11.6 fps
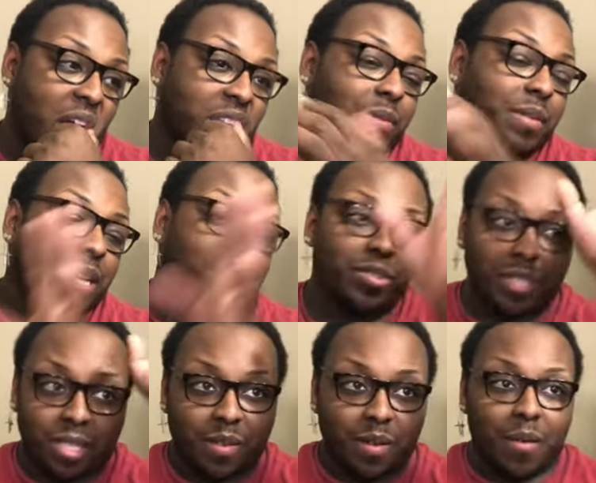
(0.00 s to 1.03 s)
sometimes you
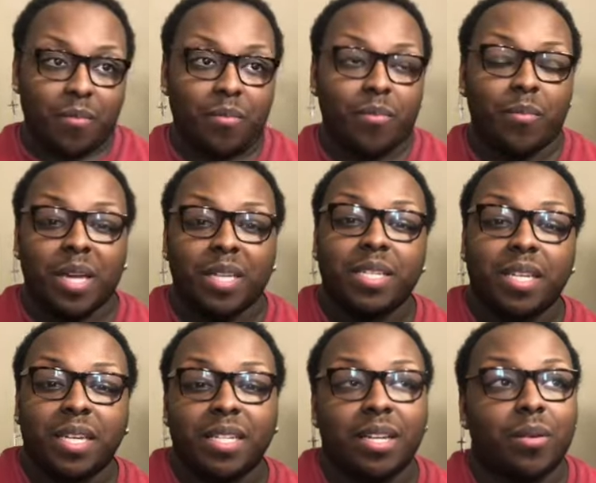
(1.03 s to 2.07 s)
just
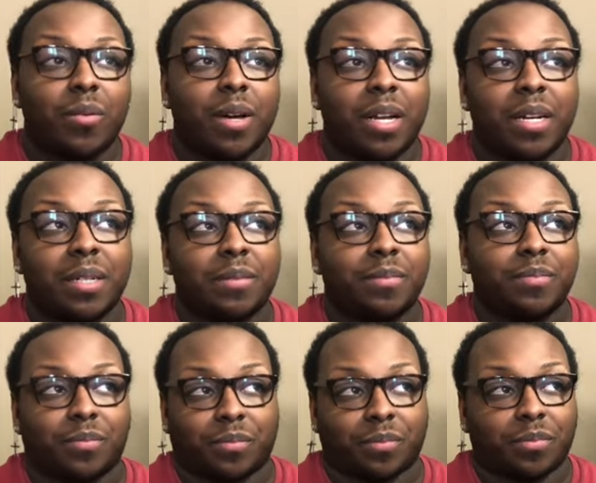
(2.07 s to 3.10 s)
mentally don't want
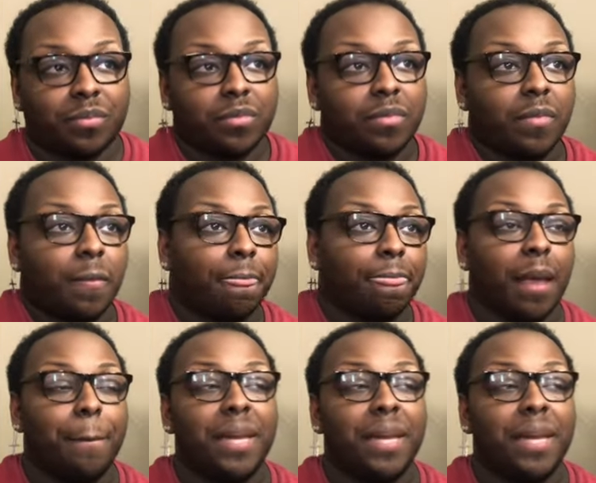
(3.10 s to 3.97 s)
to,